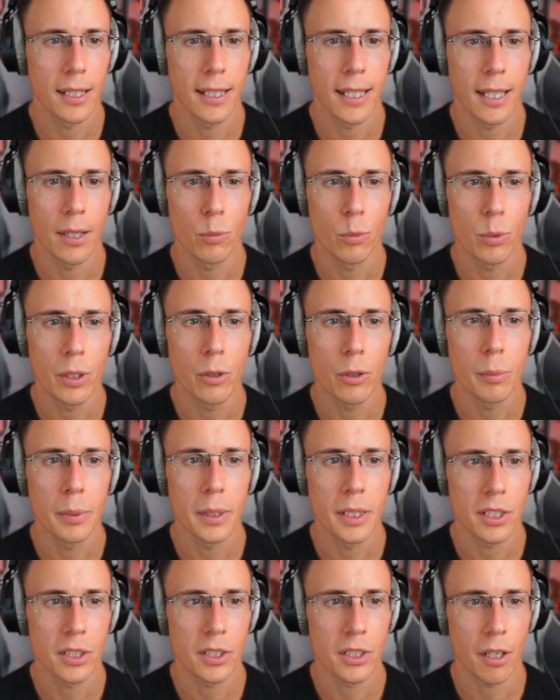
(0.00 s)
there will
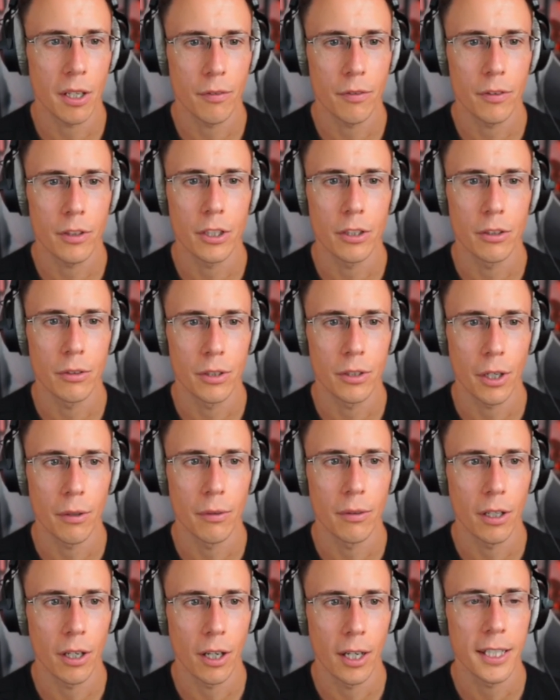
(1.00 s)
be stuff that you
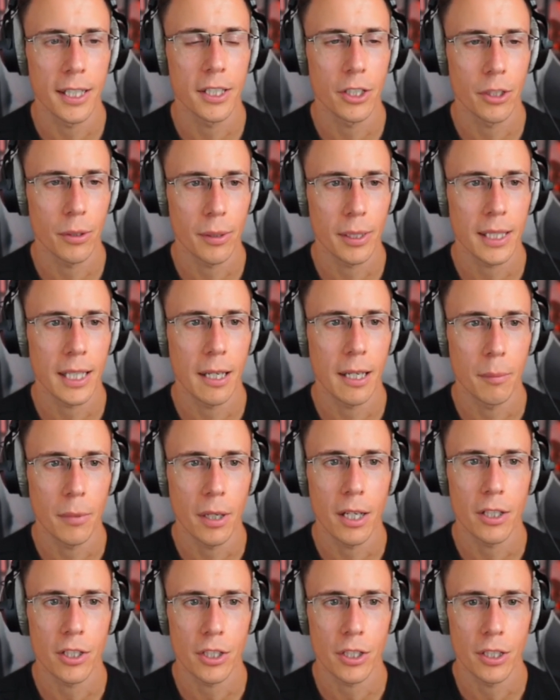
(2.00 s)
don't like doing that
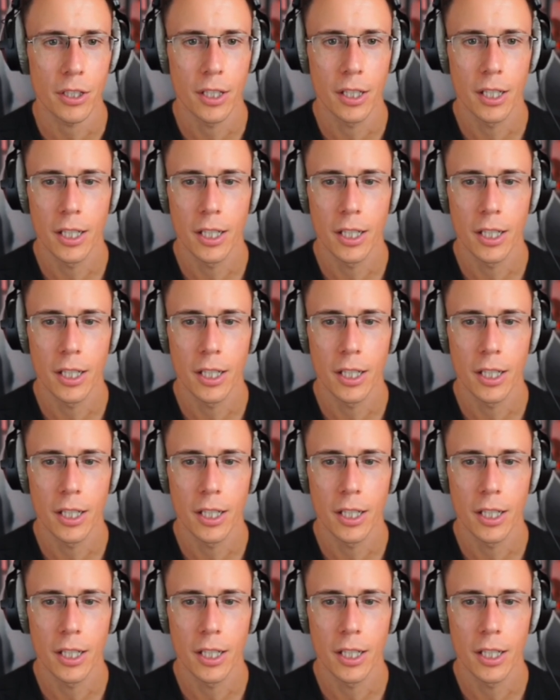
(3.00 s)
much.